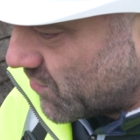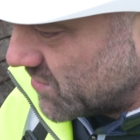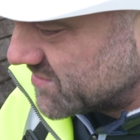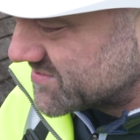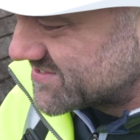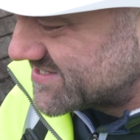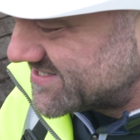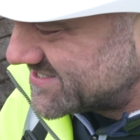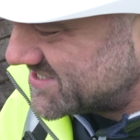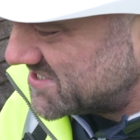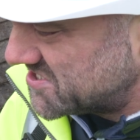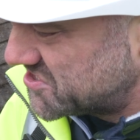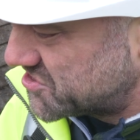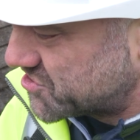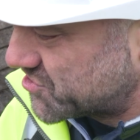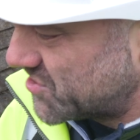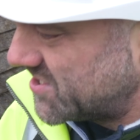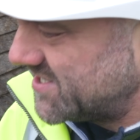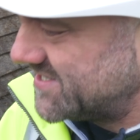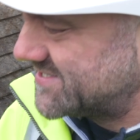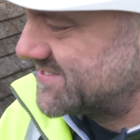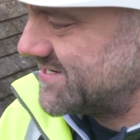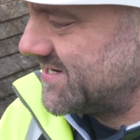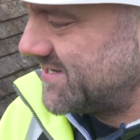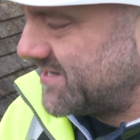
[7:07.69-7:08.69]
Once this is
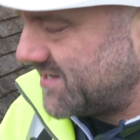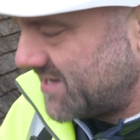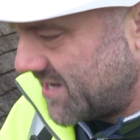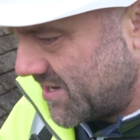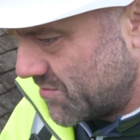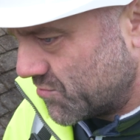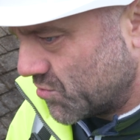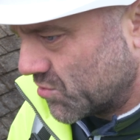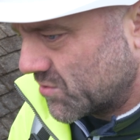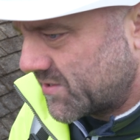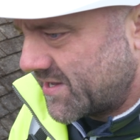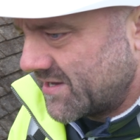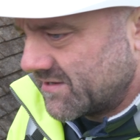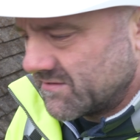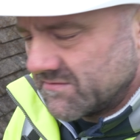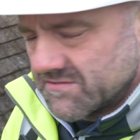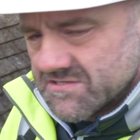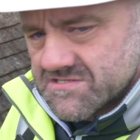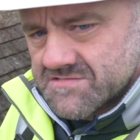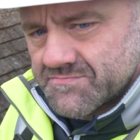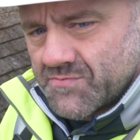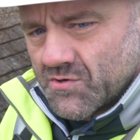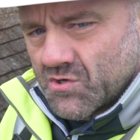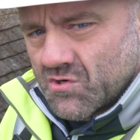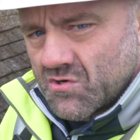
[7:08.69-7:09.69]
treated, it will kill
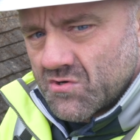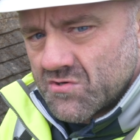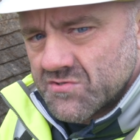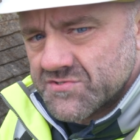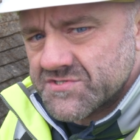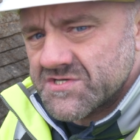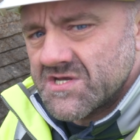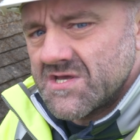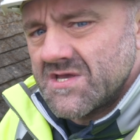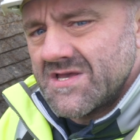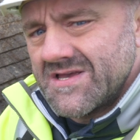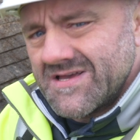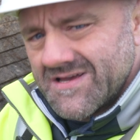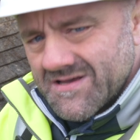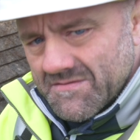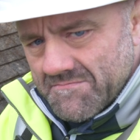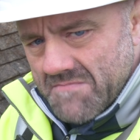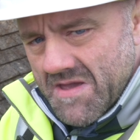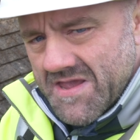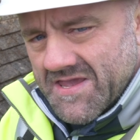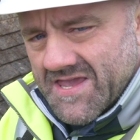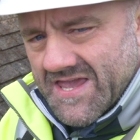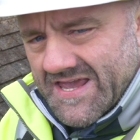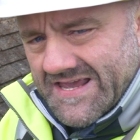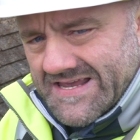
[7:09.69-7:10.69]
the spores,
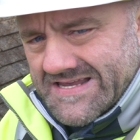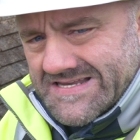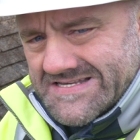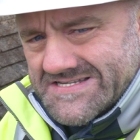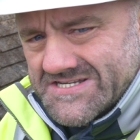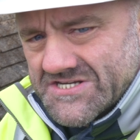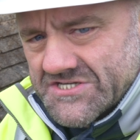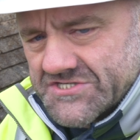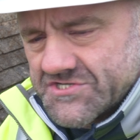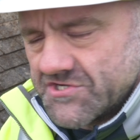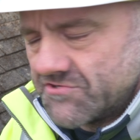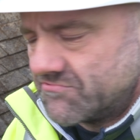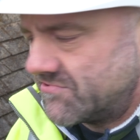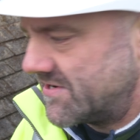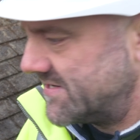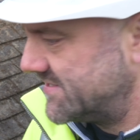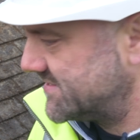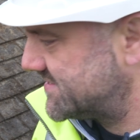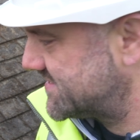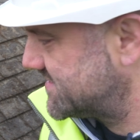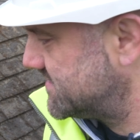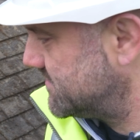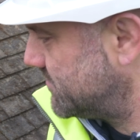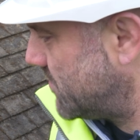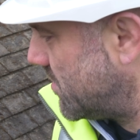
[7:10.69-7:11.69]
make it easier to
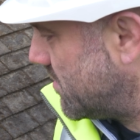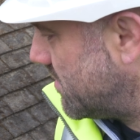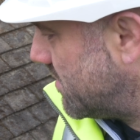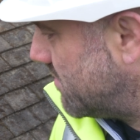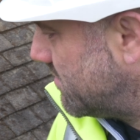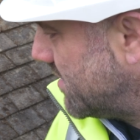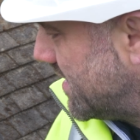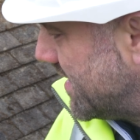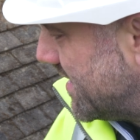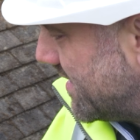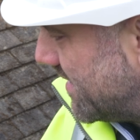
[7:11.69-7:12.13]
rinse tomorrow.